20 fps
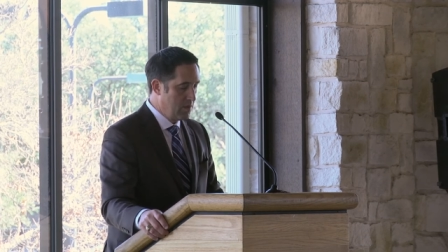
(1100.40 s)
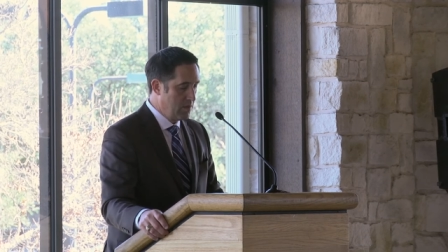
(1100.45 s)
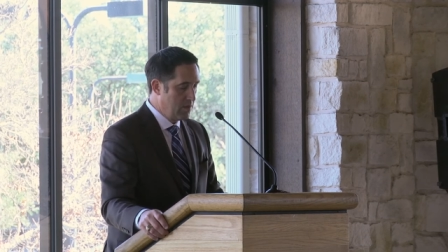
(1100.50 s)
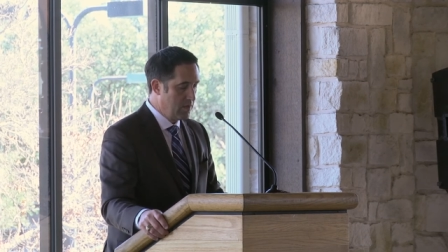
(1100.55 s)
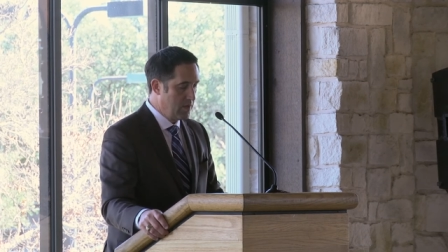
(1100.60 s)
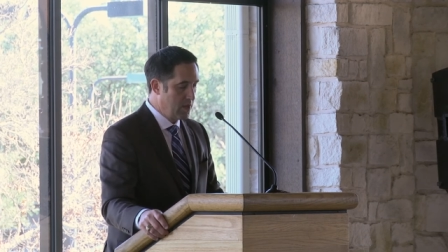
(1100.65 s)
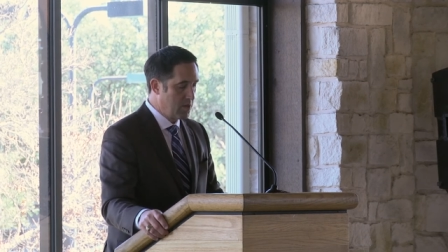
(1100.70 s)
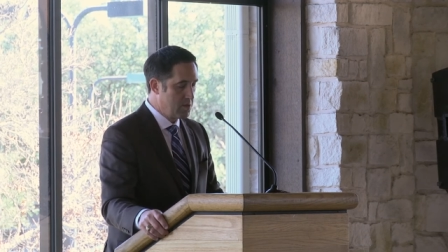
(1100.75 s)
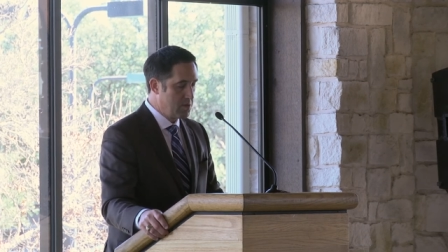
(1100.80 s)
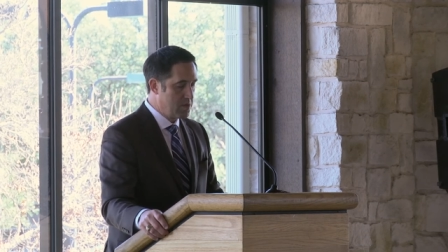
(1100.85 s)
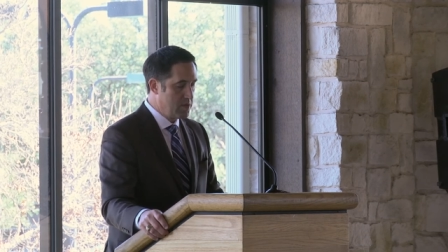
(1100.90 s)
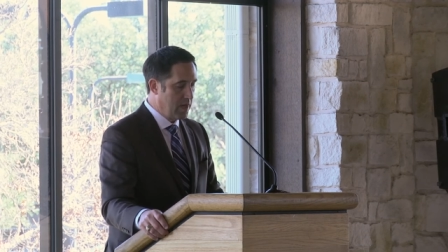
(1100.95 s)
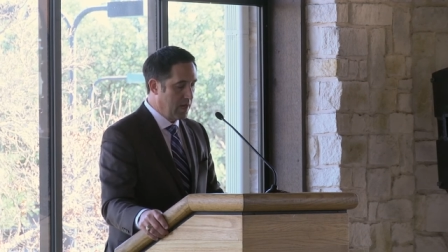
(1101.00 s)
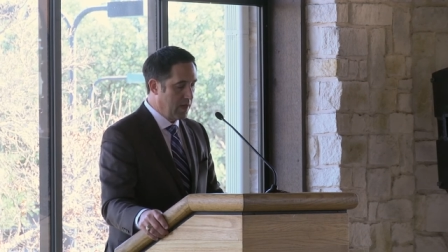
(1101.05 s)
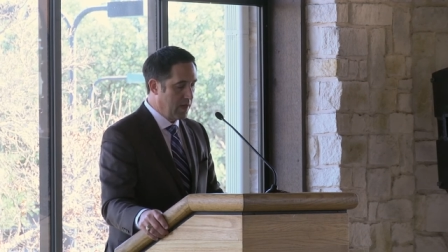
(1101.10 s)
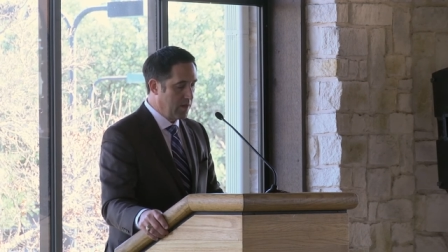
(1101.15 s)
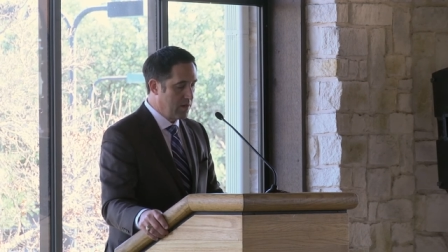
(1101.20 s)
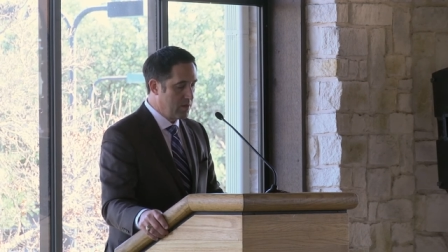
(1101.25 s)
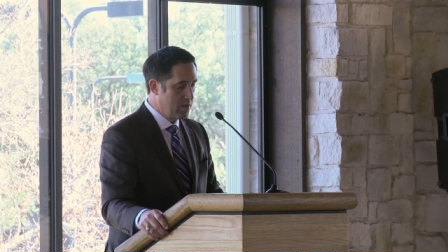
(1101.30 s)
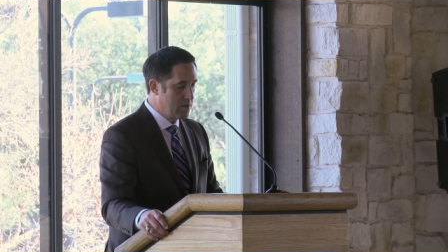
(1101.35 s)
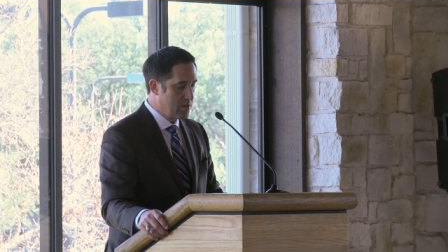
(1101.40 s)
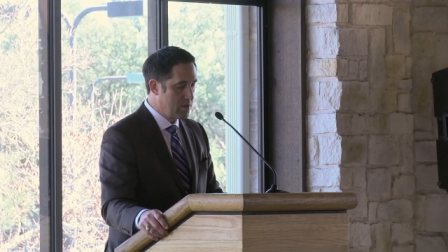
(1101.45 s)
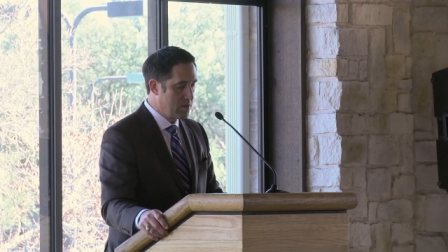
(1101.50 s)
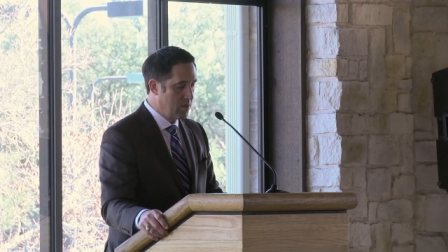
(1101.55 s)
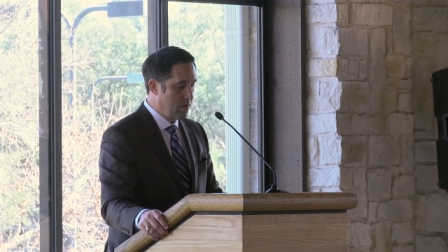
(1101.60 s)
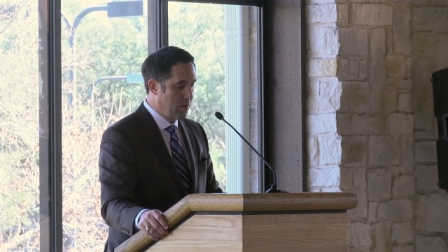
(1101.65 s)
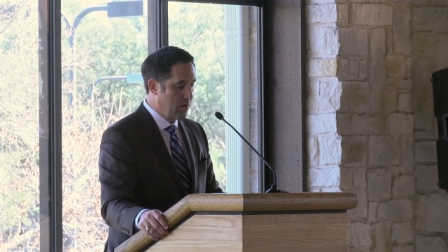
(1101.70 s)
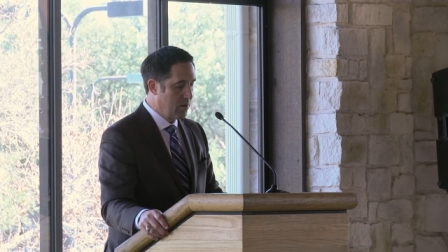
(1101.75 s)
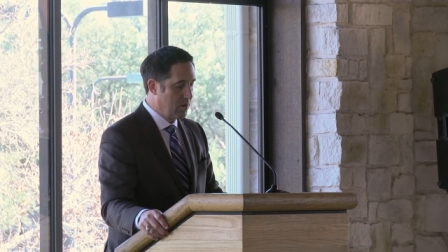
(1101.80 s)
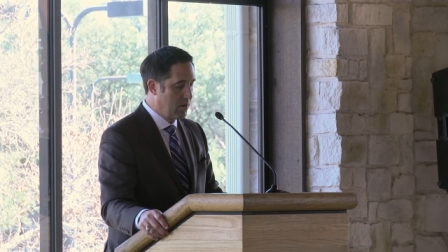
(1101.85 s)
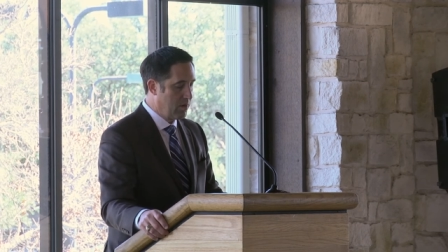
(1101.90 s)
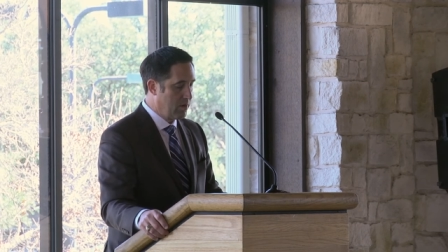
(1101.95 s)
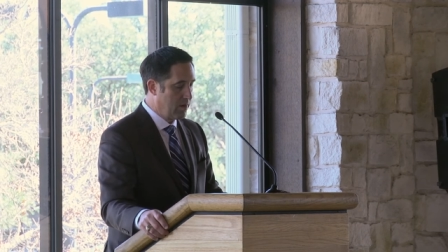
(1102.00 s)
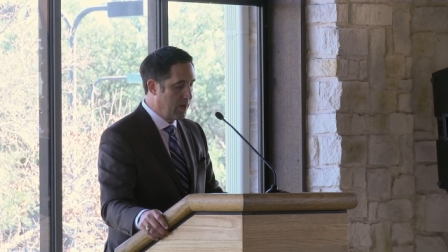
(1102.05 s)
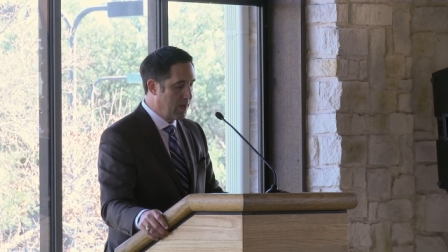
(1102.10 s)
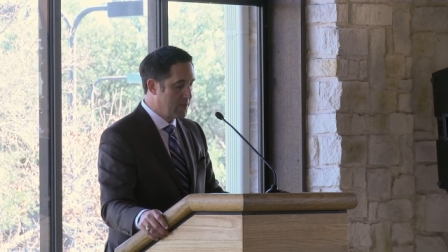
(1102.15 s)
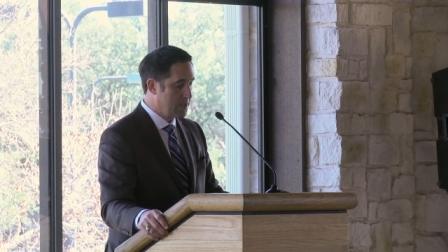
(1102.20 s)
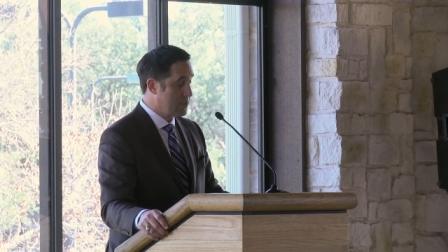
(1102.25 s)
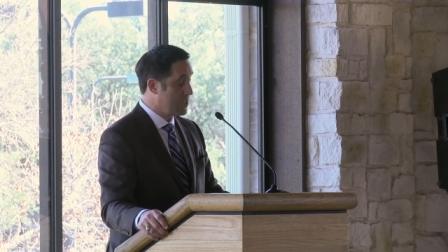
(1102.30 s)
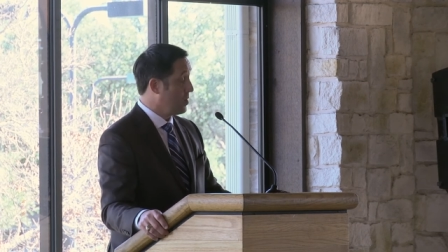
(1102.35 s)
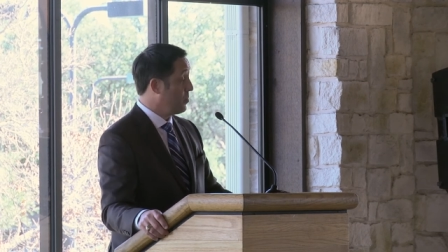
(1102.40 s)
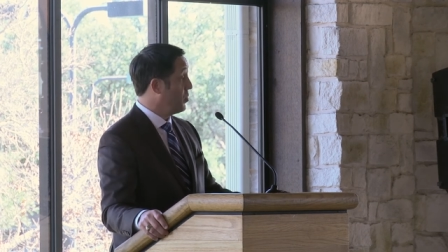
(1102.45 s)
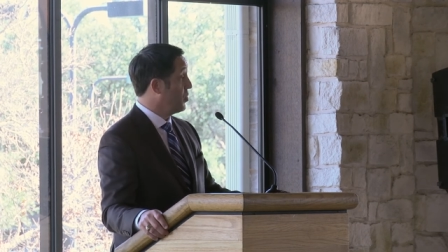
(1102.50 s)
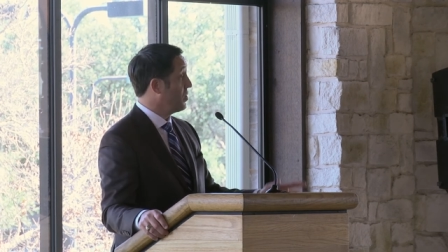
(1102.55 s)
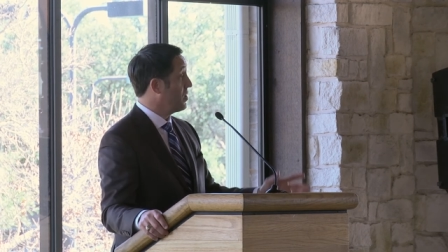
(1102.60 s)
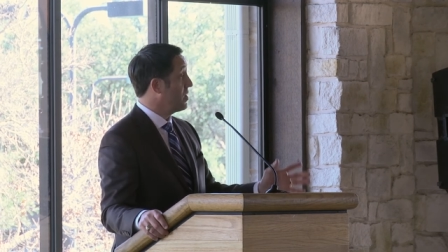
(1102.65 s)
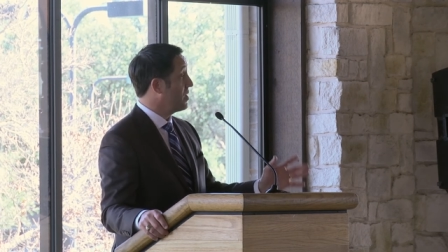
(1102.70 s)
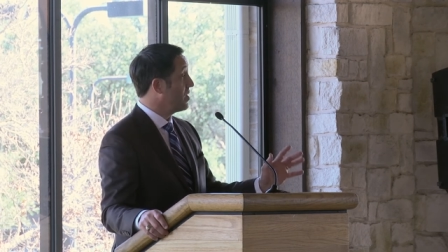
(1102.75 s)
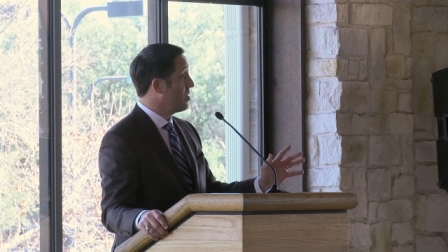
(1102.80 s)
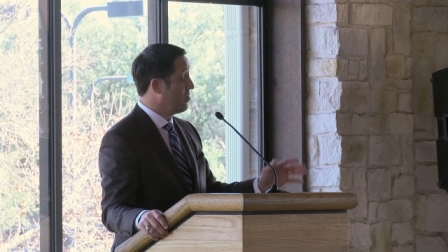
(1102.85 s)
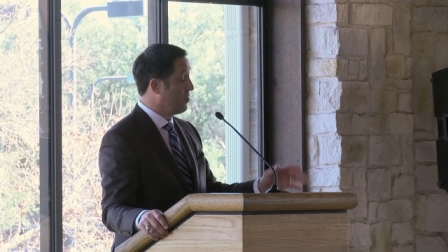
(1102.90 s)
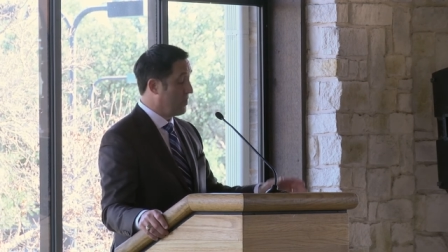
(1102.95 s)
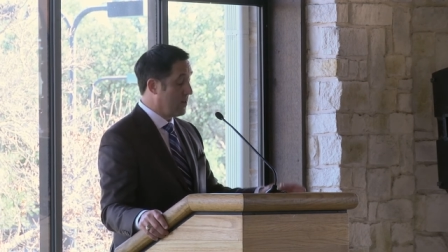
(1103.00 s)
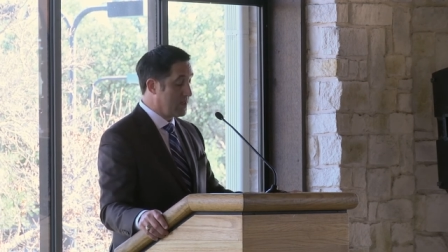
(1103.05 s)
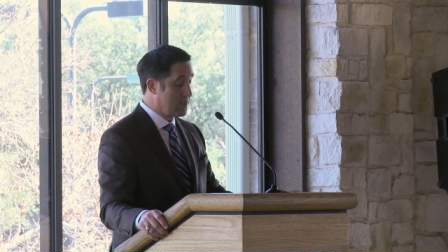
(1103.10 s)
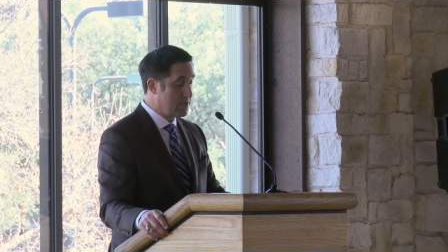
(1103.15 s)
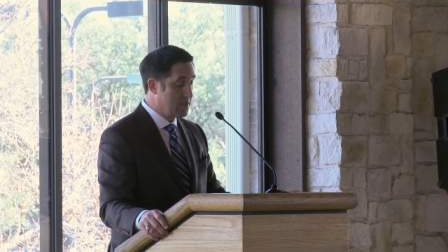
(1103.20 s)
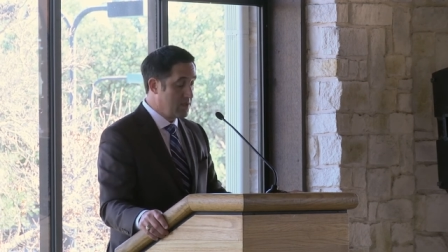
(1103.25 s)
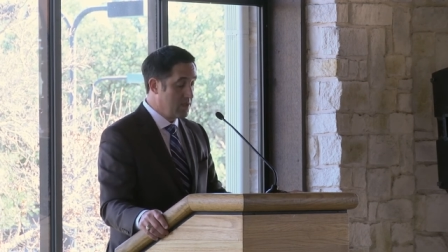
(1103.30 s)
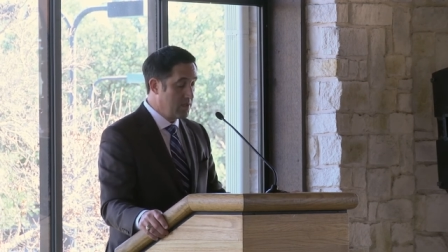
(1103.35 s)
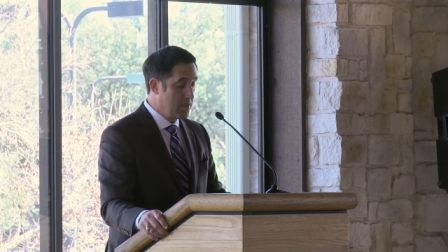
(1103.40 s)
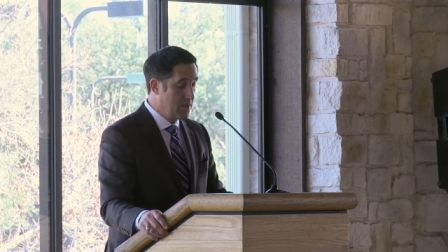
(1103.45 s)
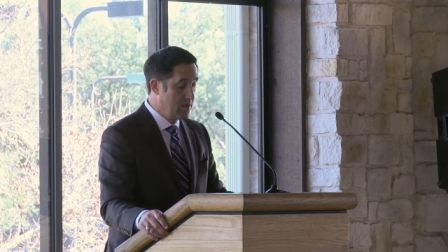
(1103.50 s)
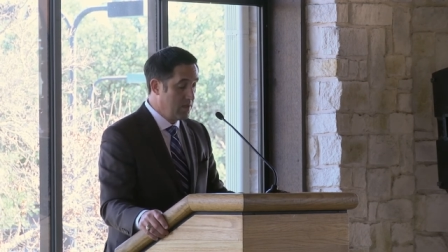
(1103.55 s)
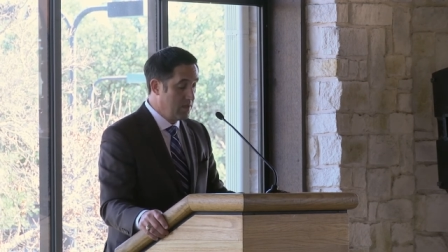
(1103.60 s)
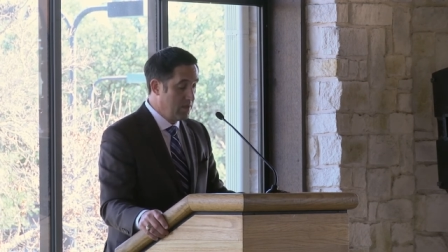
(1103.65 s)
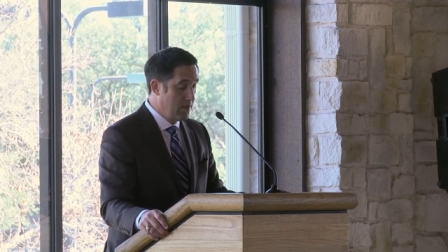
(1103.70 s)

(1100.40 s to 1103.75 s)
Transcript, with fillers: Those dollars are not separately invested.